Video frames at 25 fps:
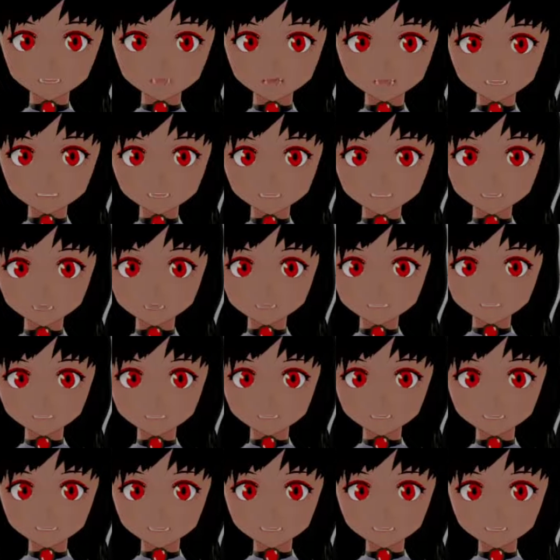else's
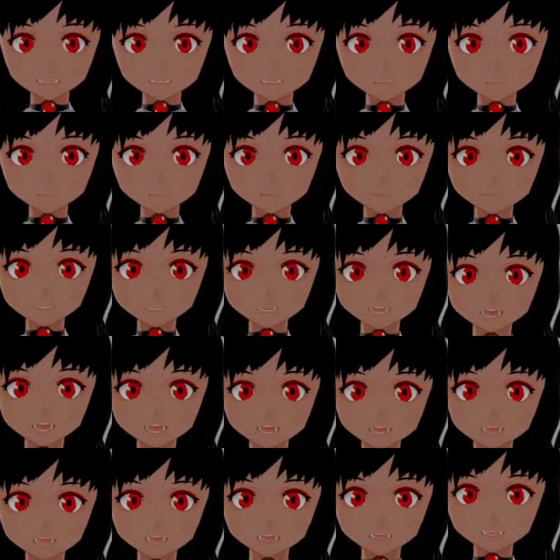misfortune, they
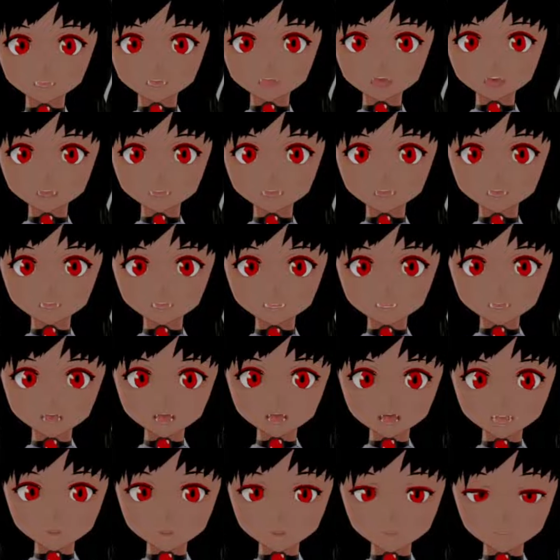failed to warn me
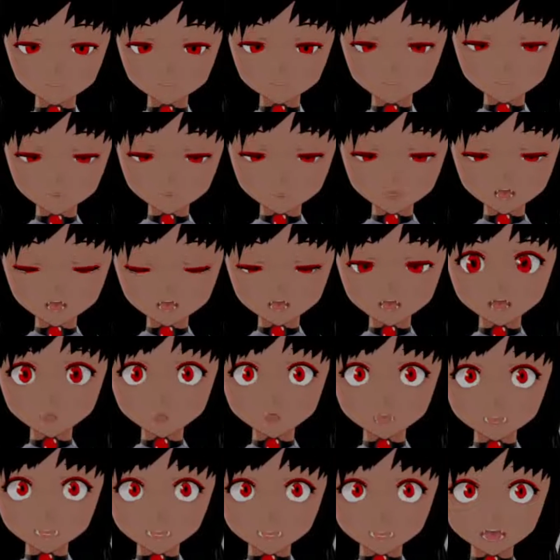about what I
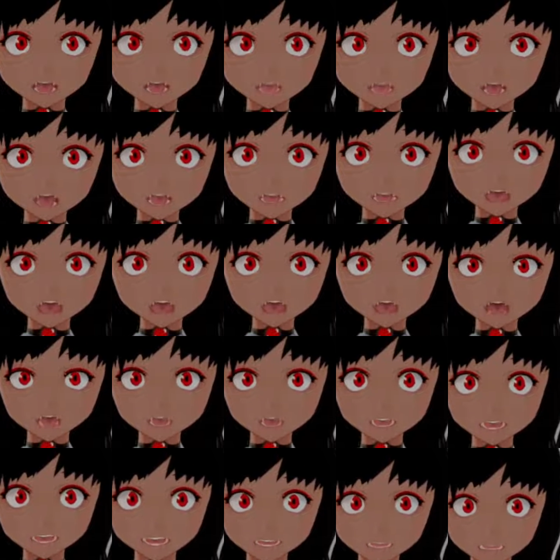was slathering on my
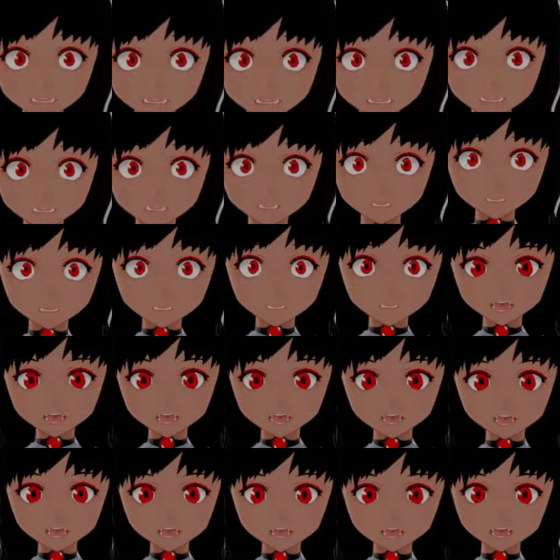face.
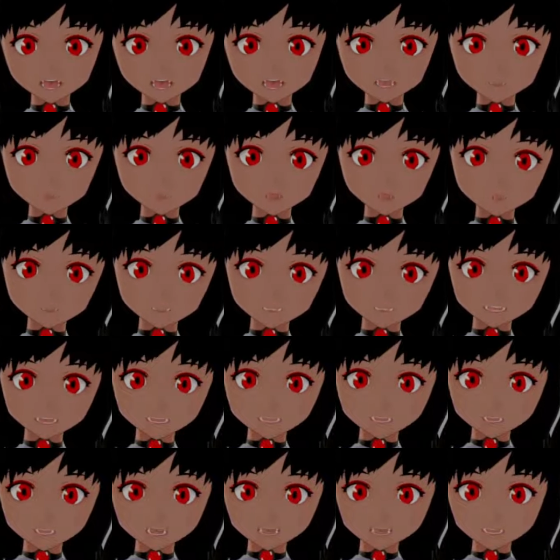And what was that
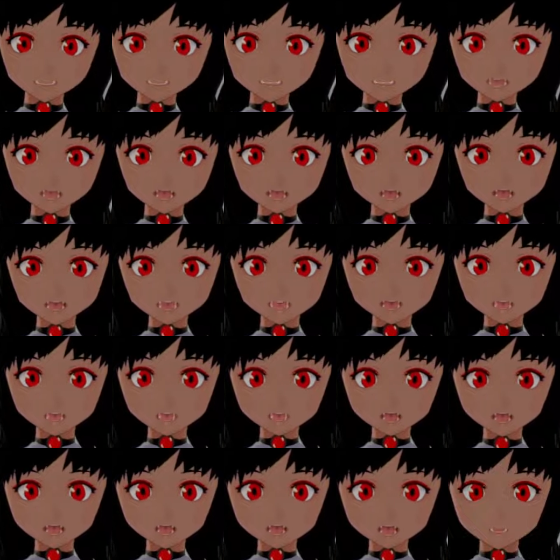thing I slathered
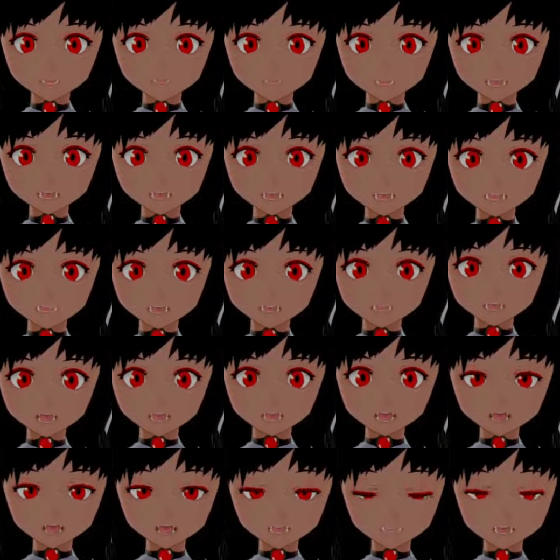without thinking of the
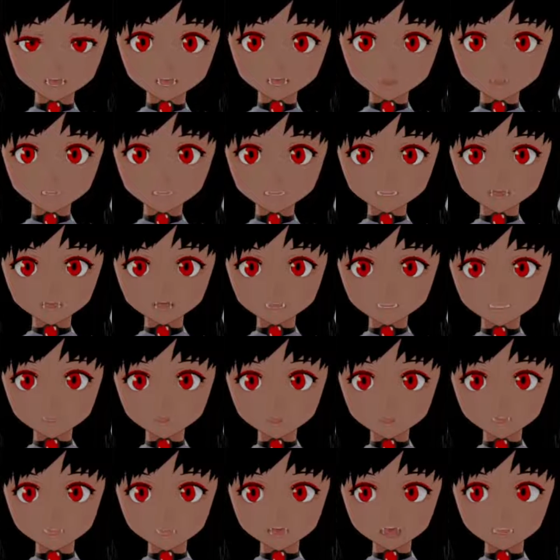consequences
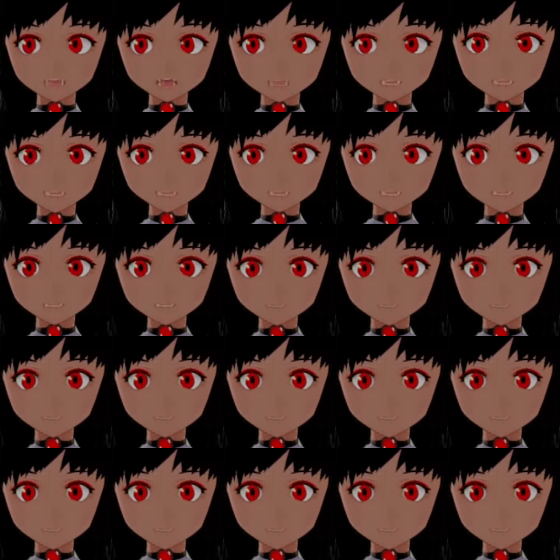whatsoever?